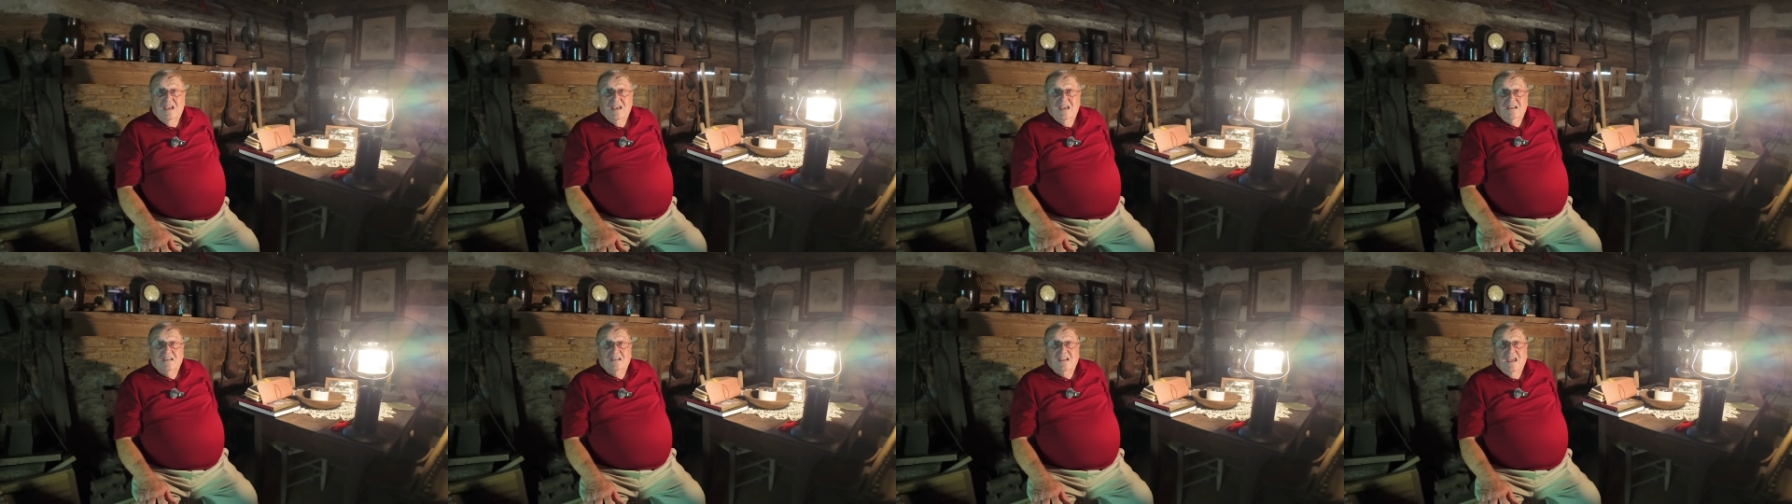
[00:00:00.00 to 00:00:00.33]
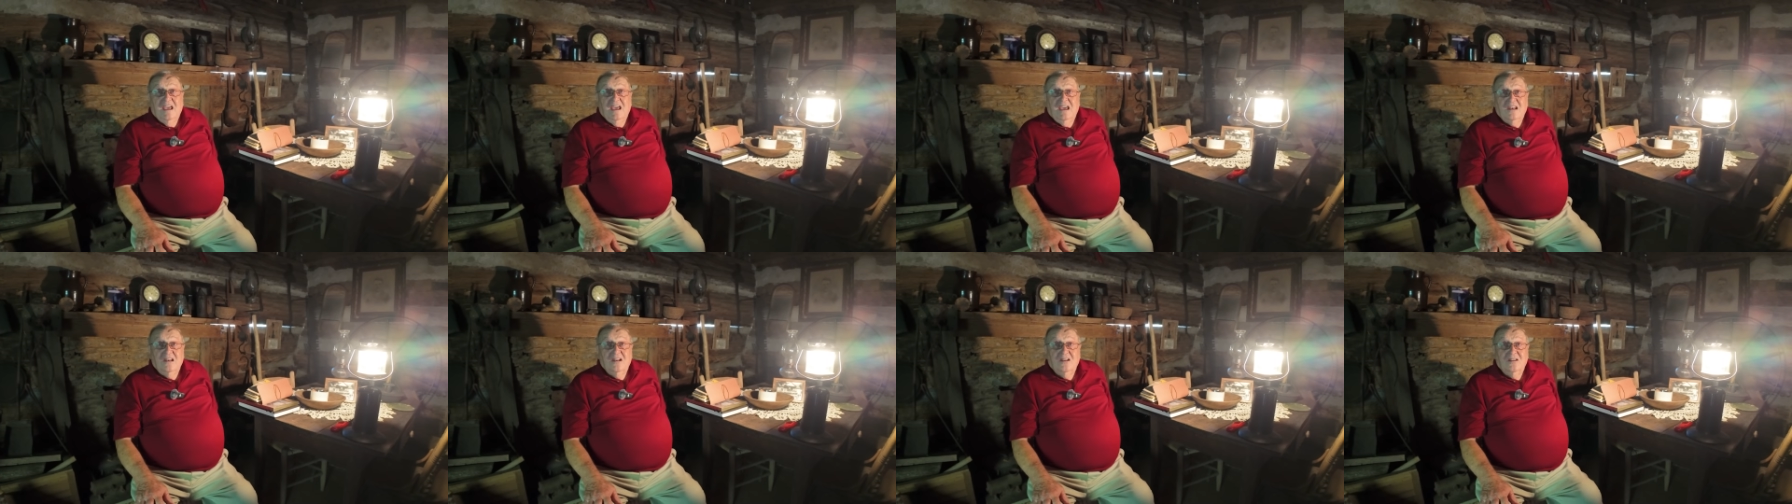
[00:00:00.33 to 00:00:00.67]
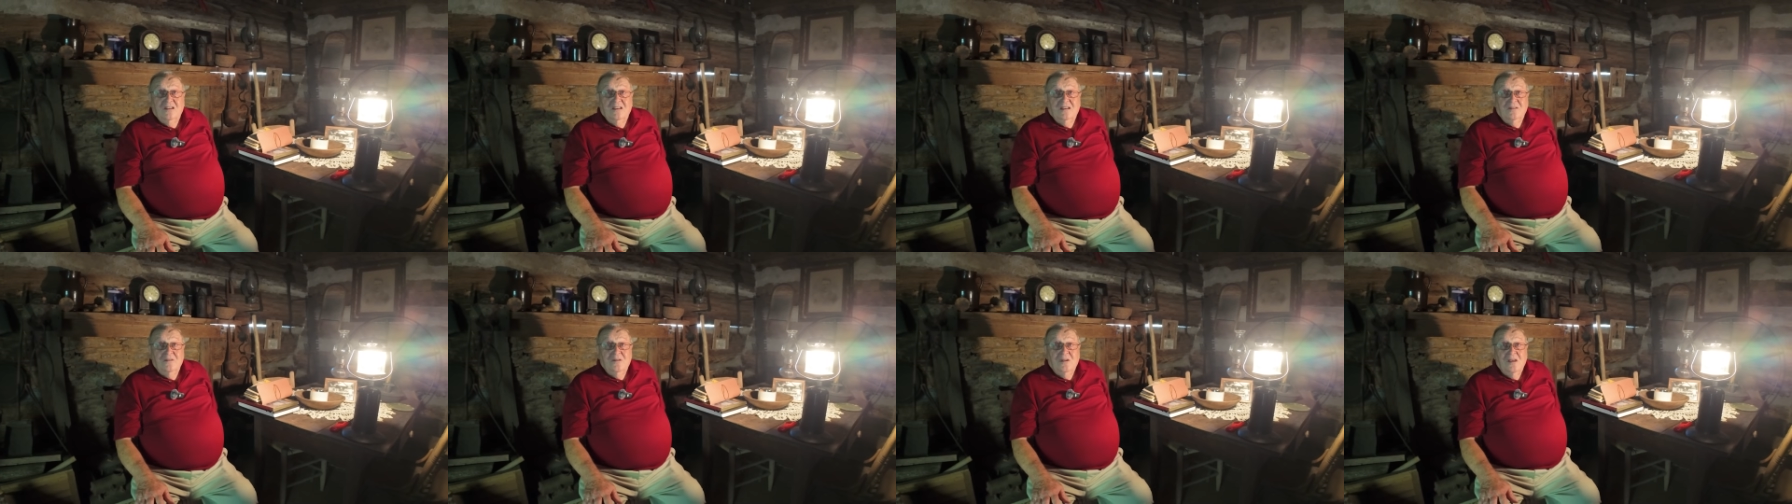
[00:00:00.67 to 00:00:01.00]
had
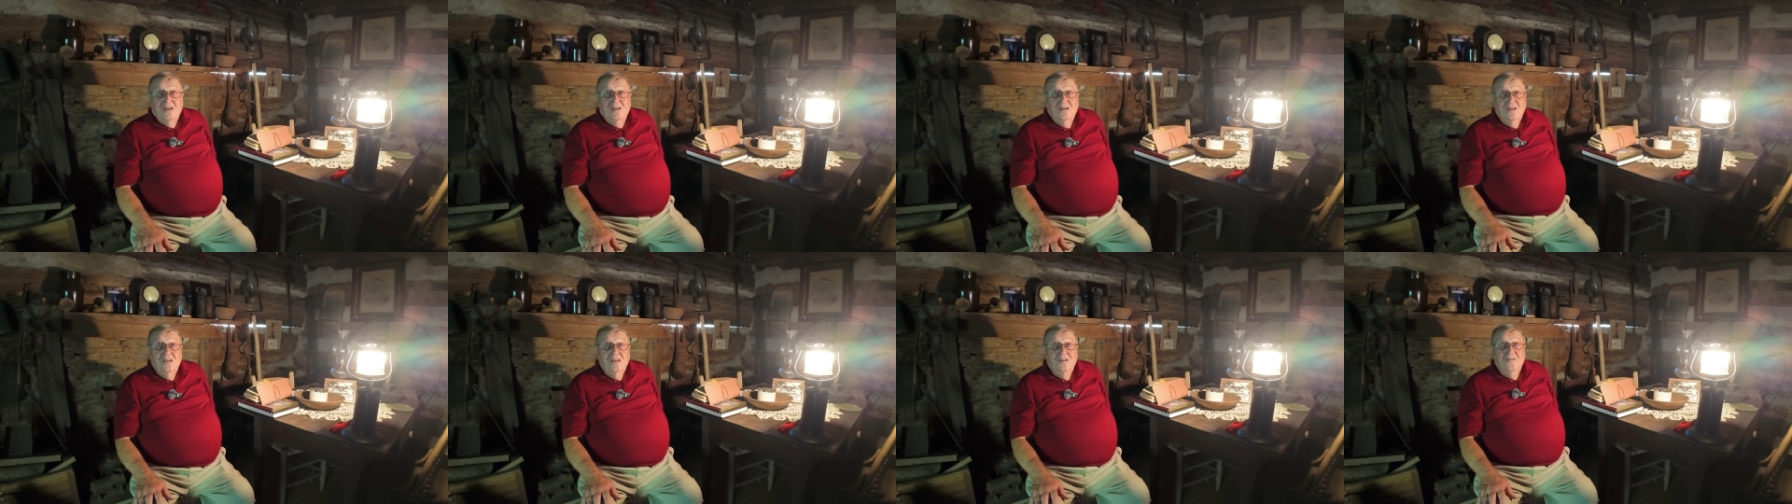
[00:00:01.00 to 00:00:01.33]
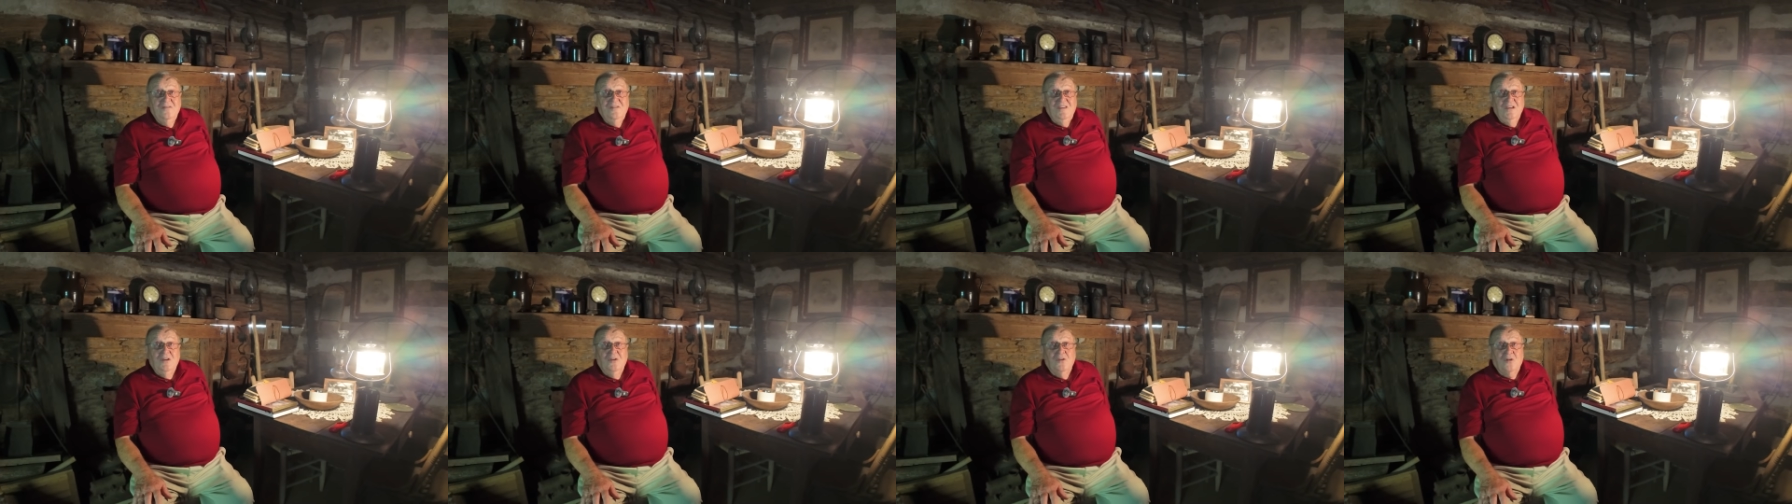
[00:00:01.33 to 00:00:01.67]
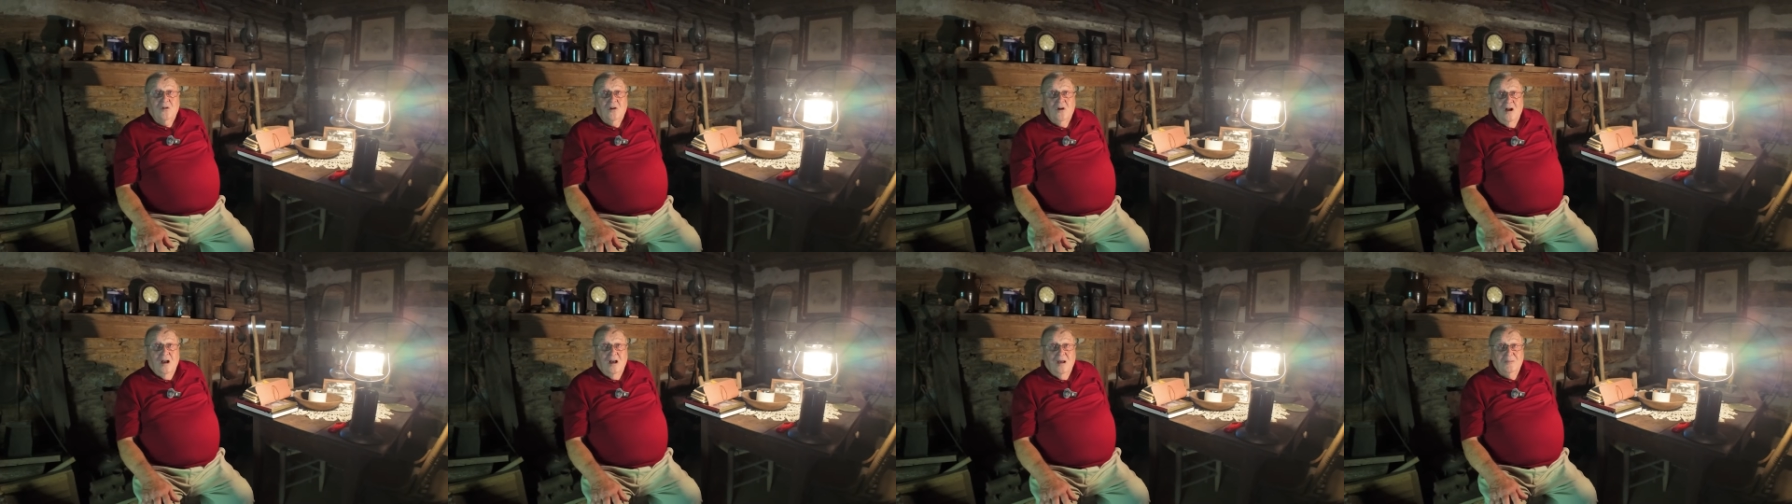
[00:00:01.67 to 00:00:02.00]
cattle and field
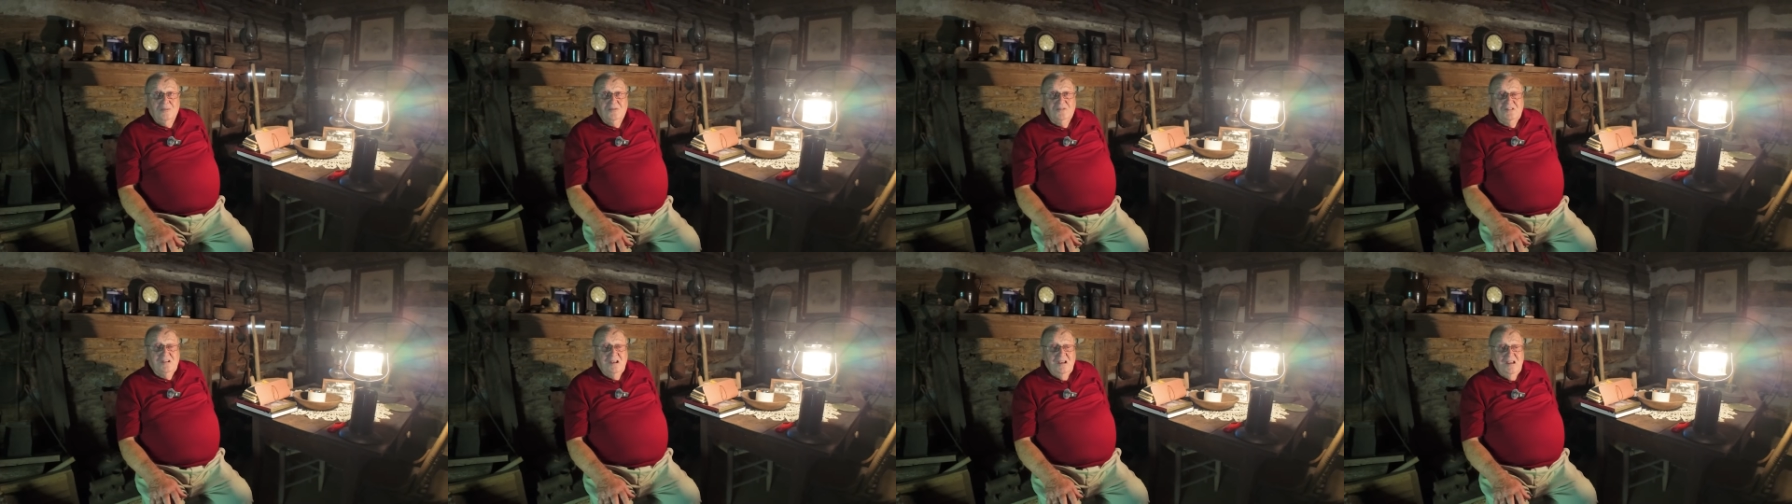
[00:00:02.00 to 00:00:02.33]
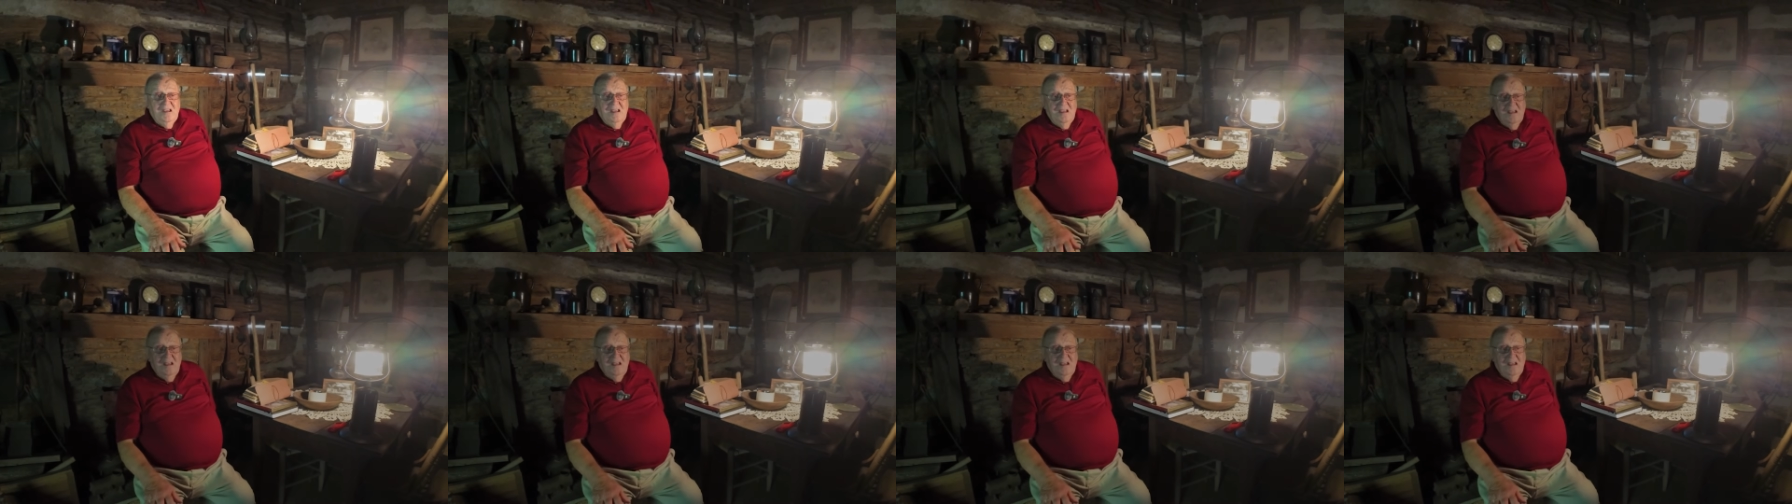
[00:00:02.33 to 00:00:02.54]
crops.